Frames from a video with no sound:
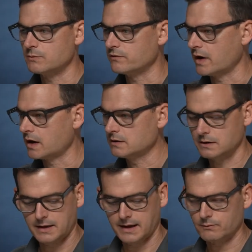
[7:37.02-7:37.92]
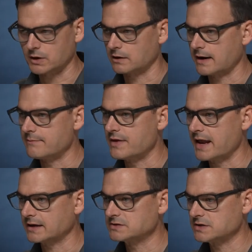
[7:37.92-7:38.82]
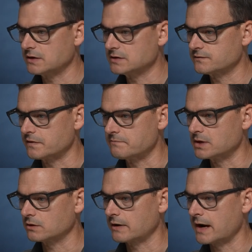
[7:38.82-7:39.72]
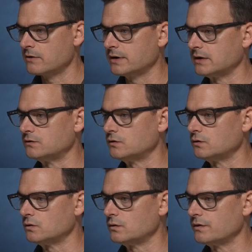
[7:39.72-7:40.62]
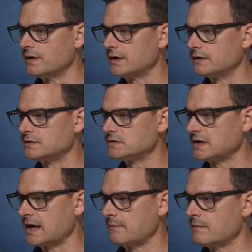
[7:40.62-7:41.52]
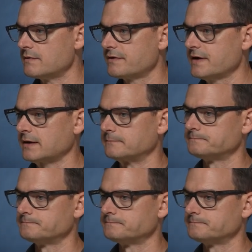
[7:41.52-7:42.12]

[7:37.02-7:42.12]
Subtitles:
to move on, and we're going to grab the next series for the middle ground and do the same thing.